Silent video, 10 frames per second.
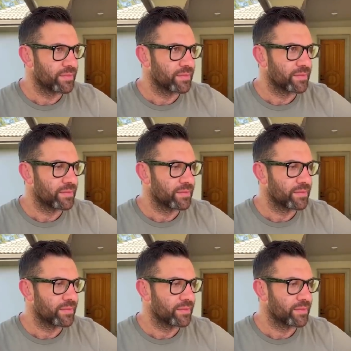
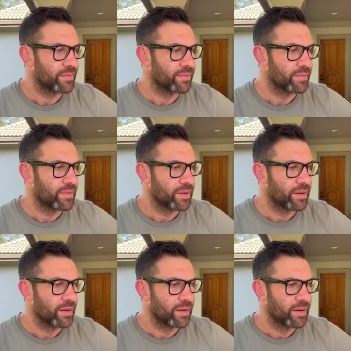
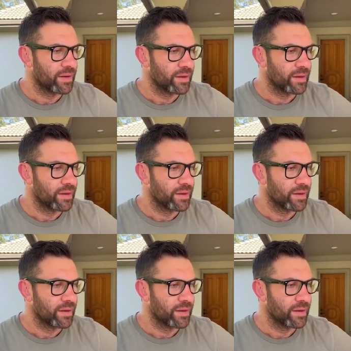(no one is talking)